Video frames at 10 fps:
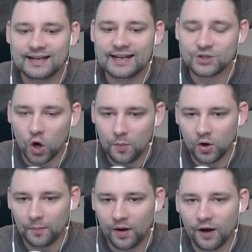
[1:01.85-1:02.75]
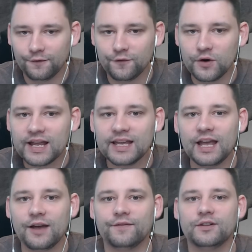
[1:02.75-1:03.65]
let's open up our free
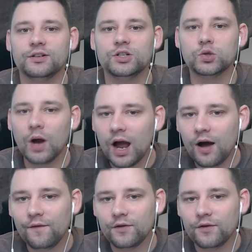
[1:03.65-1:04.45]
gift. 12